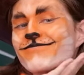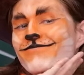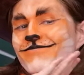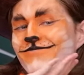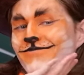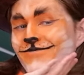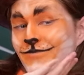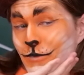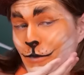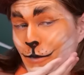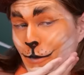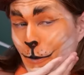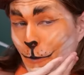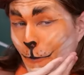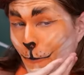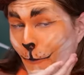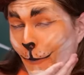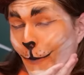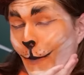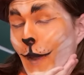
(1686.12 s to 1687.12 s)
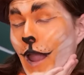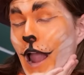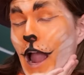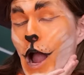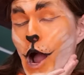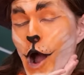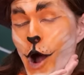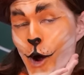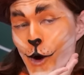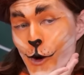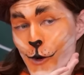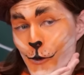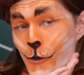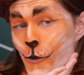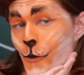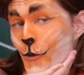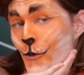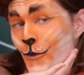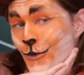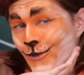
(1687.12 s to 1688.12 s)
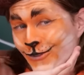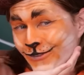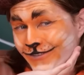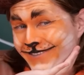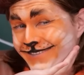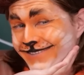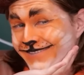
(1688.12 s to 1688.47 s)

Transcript: Hey, you. You really suit that